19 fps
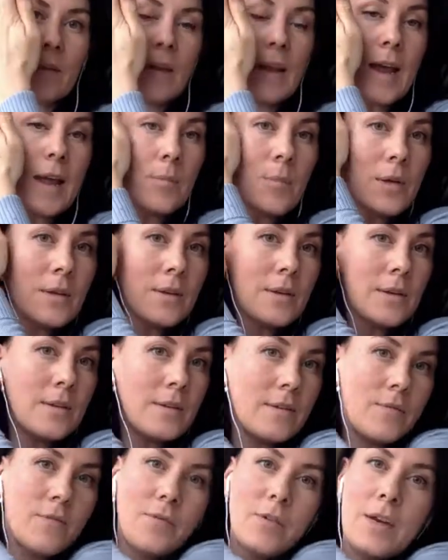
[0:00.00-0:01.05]
and
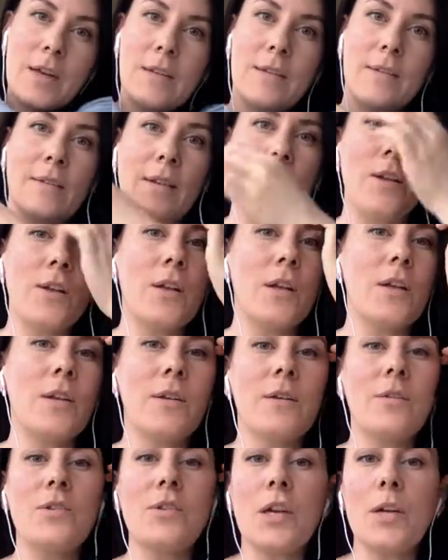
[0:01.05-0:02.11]
neighbours and friends that you
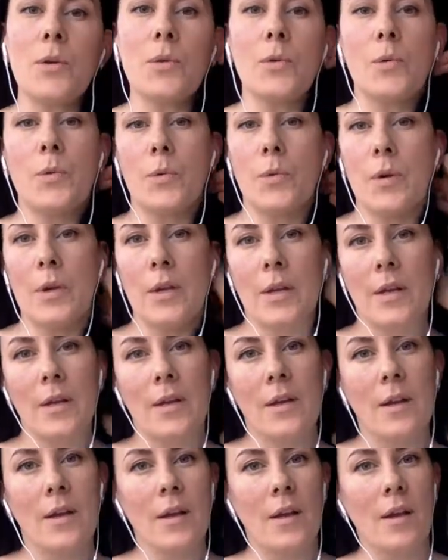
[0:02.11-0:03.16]
can juggle
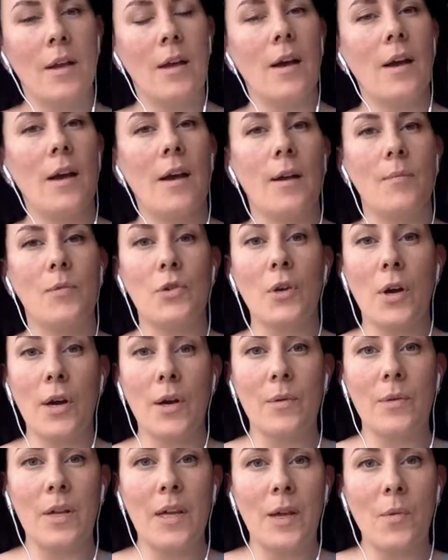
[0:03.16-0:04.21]

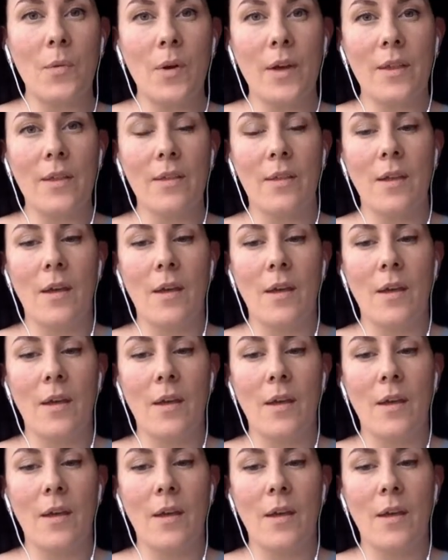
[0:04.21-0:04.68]
childcare with.